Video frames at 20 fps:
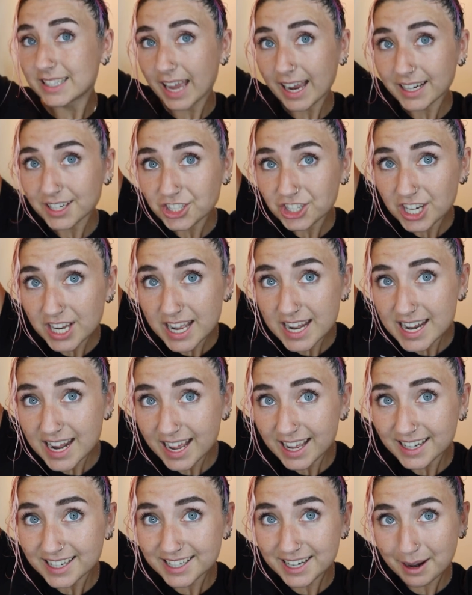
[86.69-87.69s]

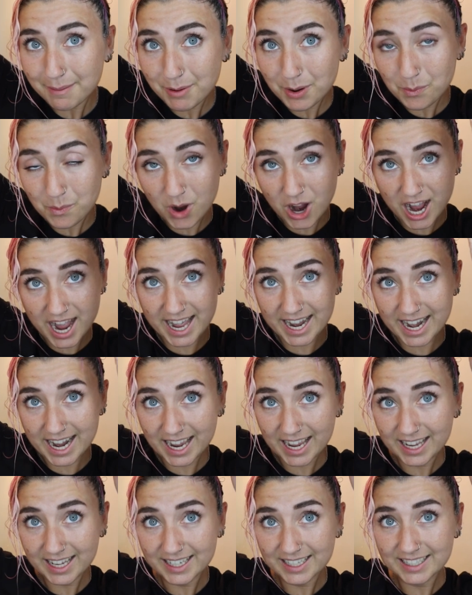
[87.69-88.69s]
Section number
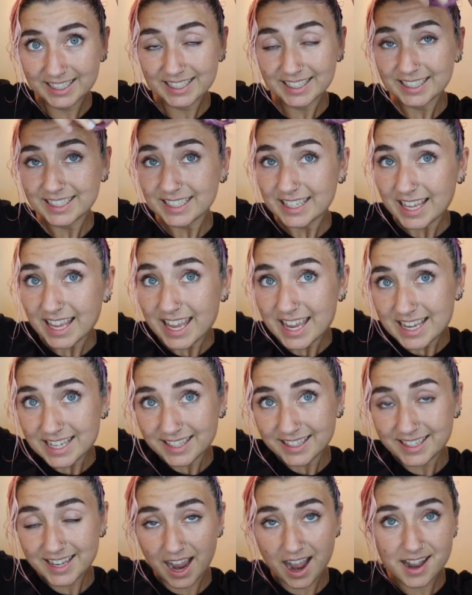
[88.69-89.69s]
one
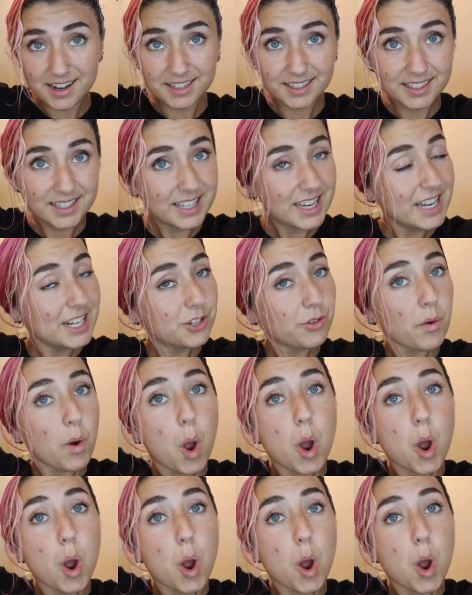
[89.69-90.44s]
is done. Tea tree